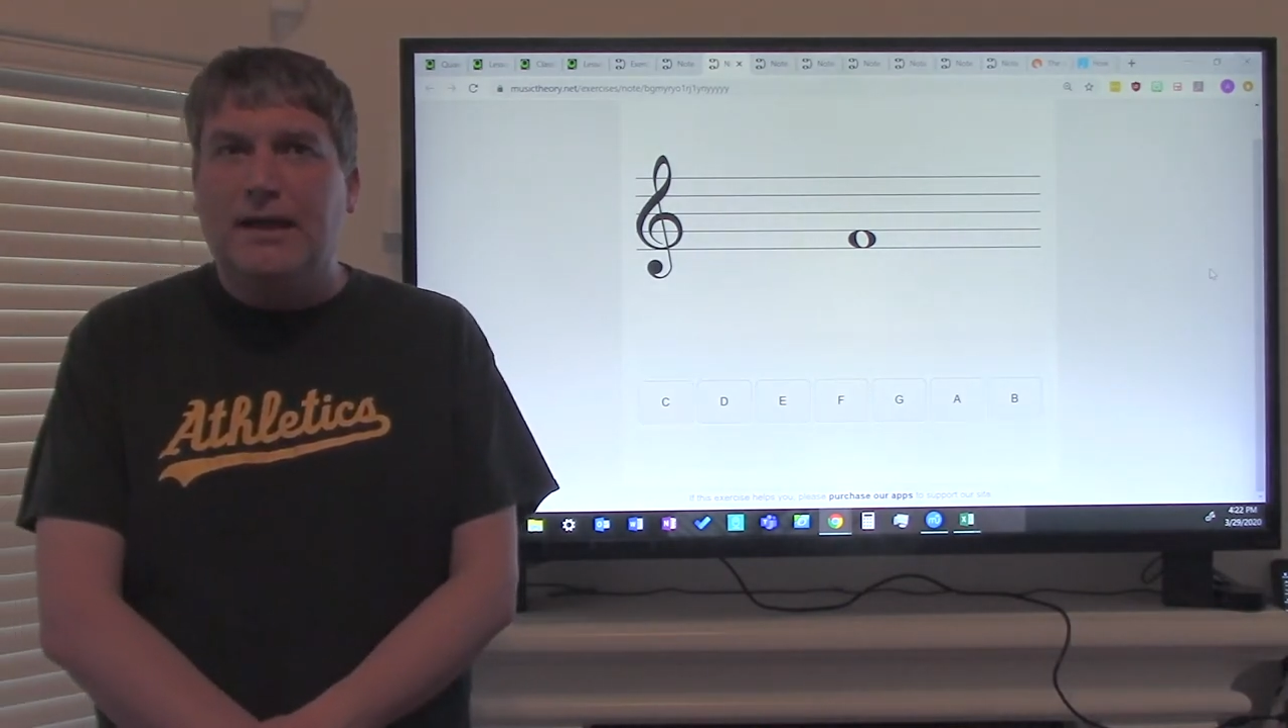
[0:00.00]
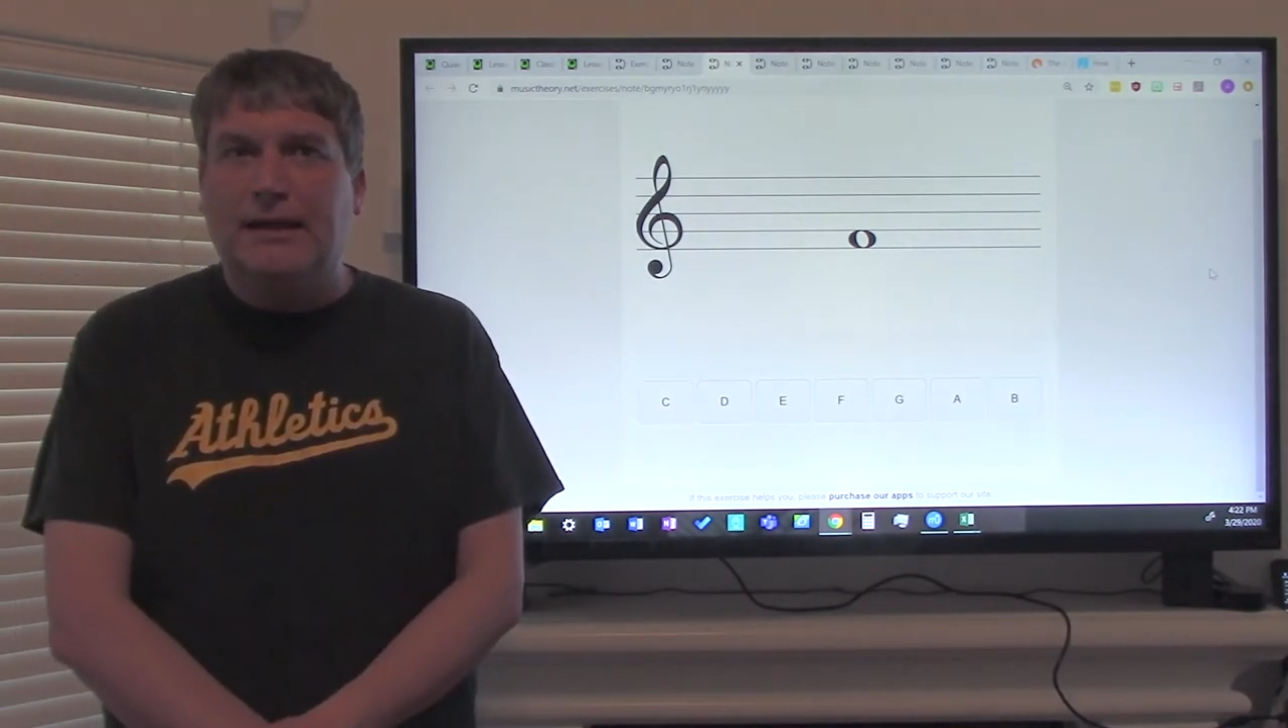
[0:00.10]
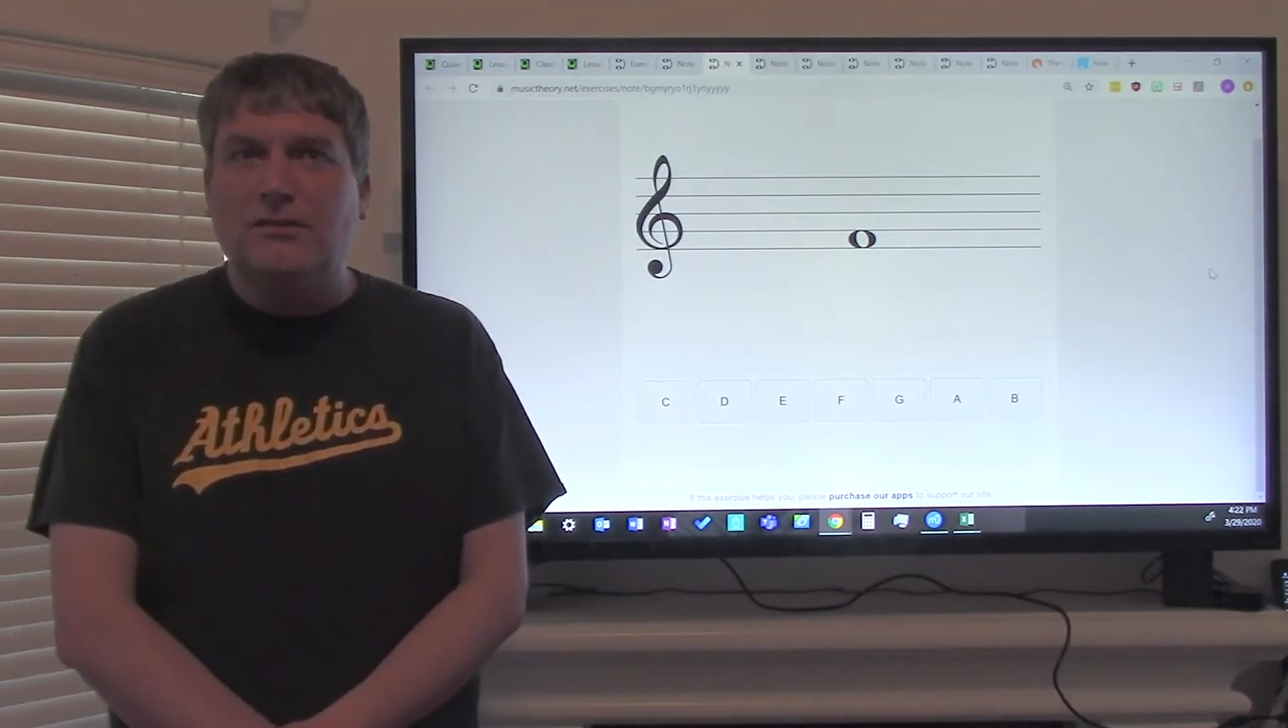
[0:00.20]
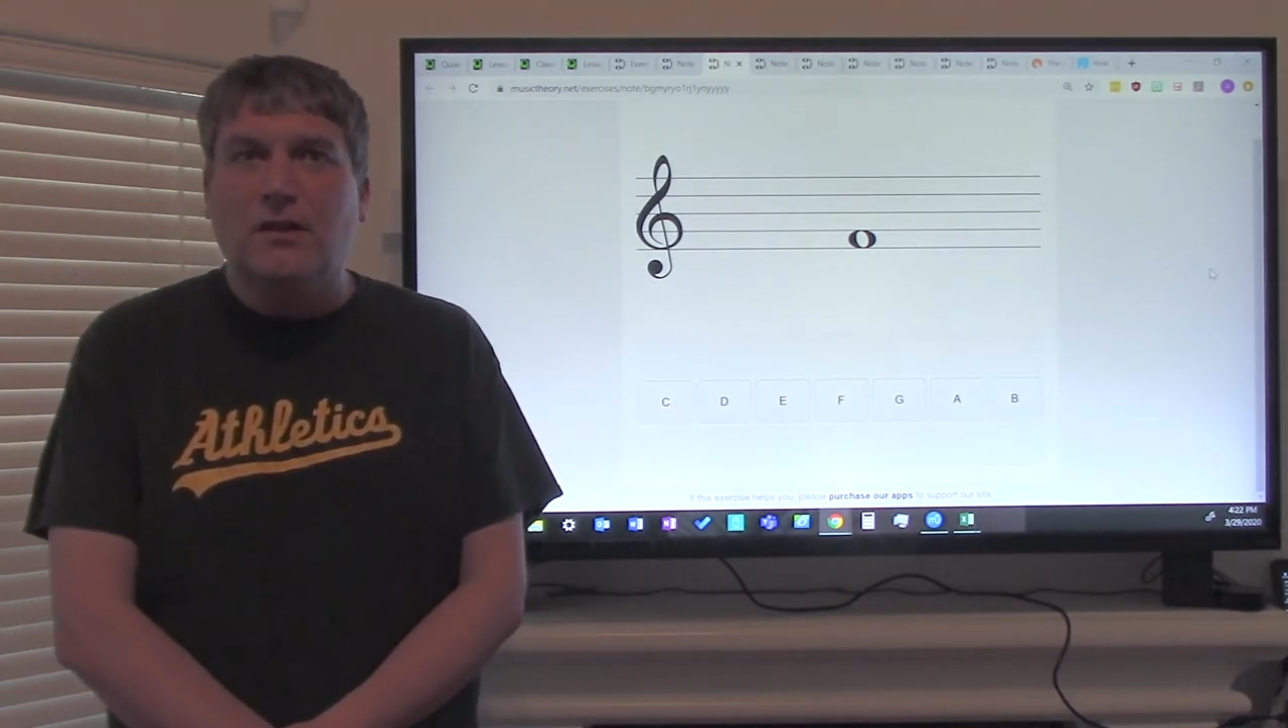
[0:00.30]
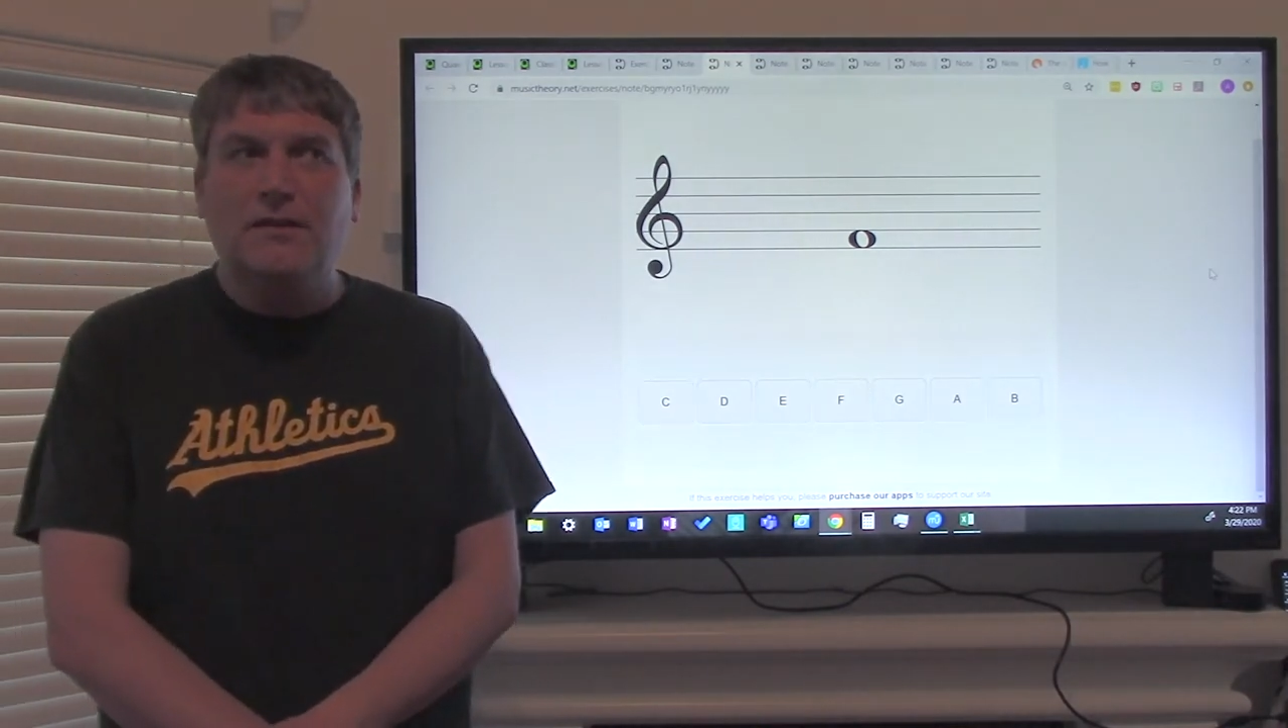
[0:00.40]

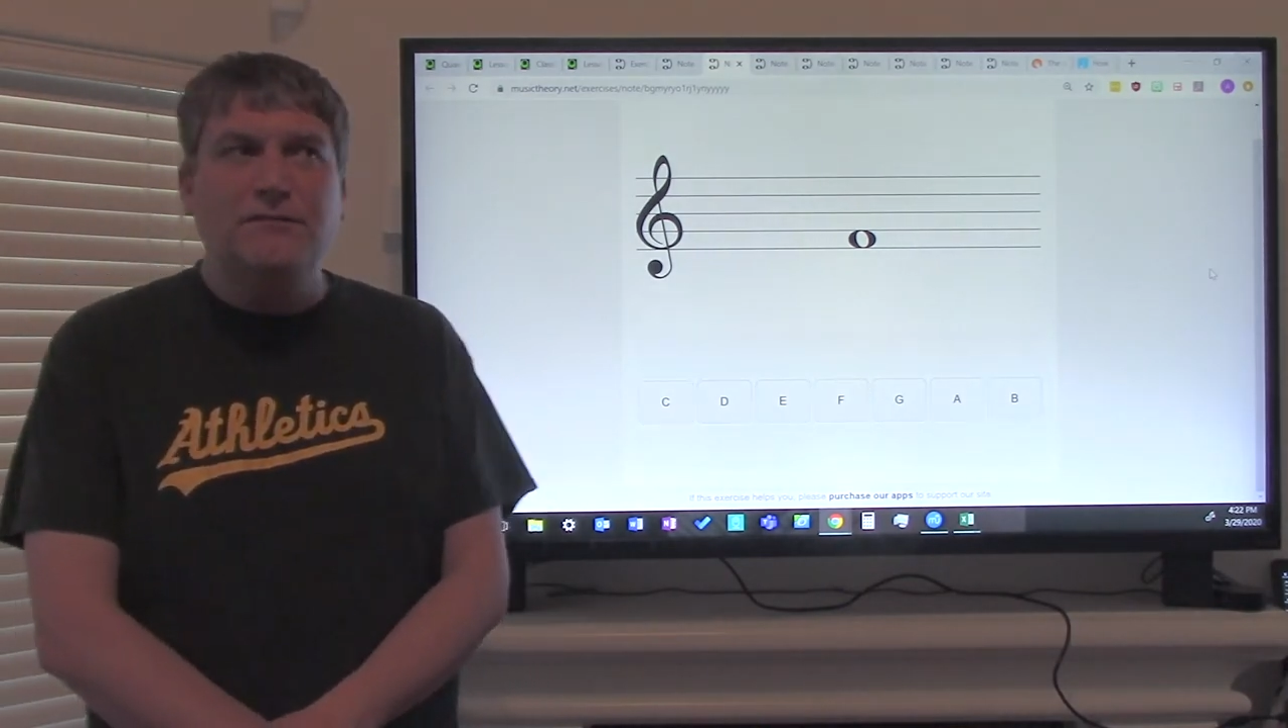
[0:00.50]
and it's on the